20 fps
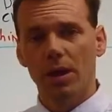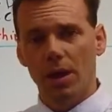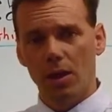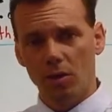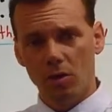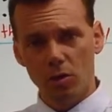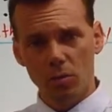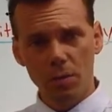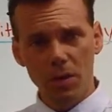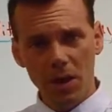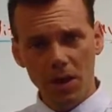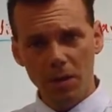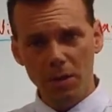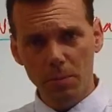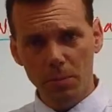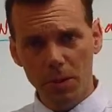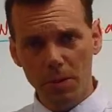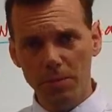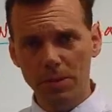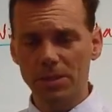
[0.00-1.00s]
It could be in the
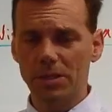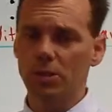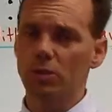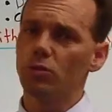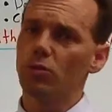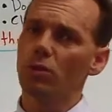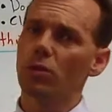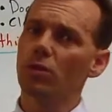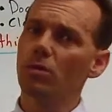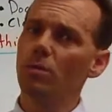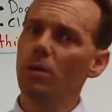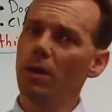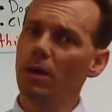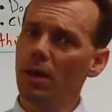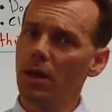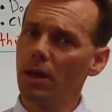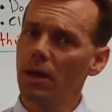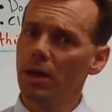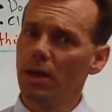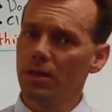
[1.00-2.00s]
premises or it could be
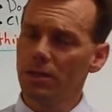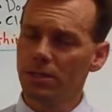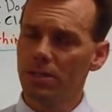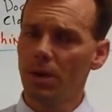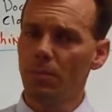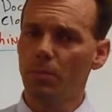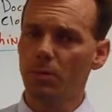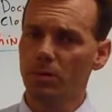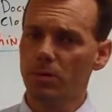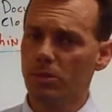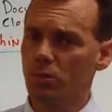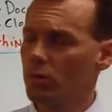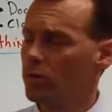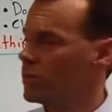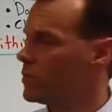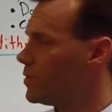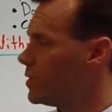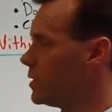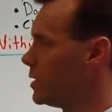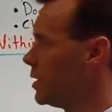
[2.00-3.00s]
in a separate
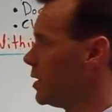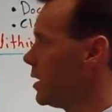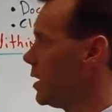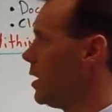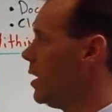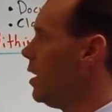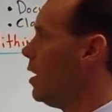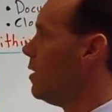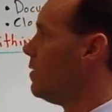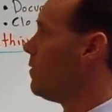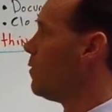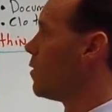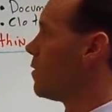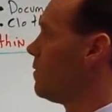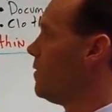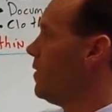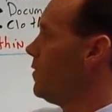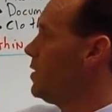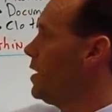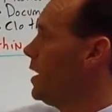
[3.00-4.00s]
storage facility for
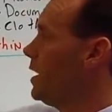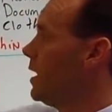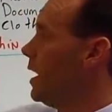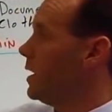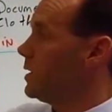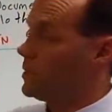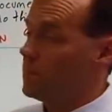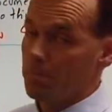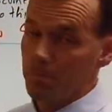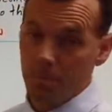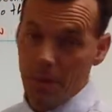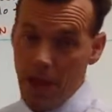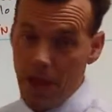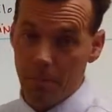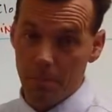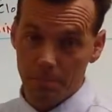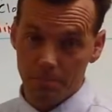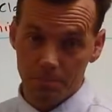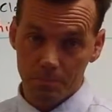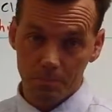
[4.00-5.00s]
15 days.
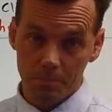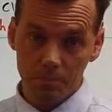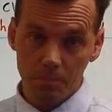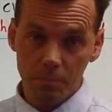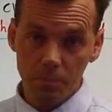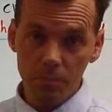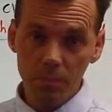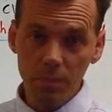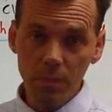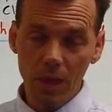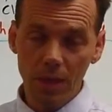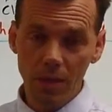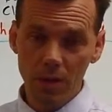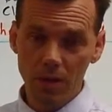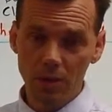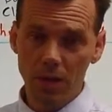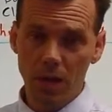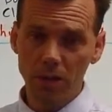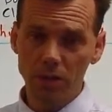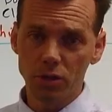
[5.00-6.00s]
Now, there
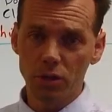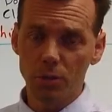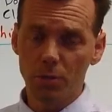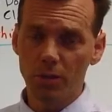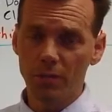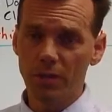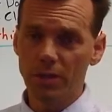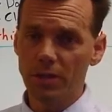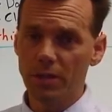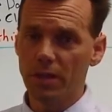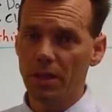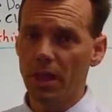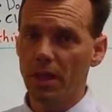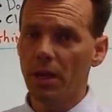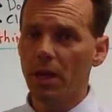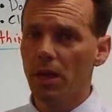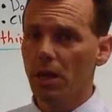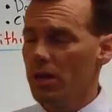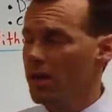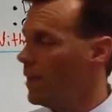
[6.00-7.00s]
is also a provision
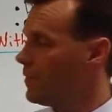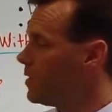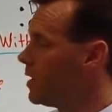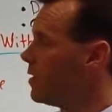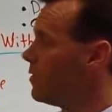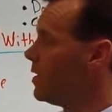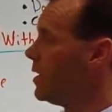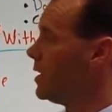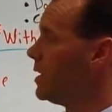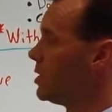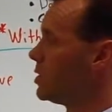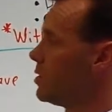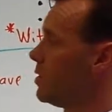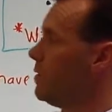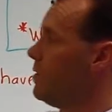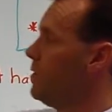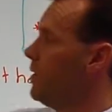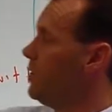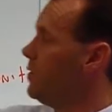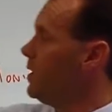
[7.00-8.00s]
that you have to give an additional
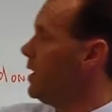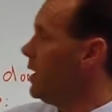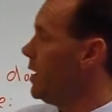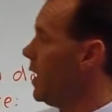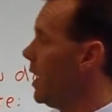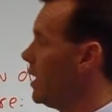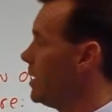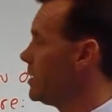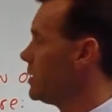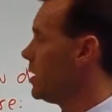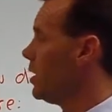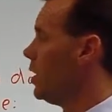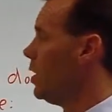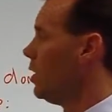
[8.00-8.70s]
15 days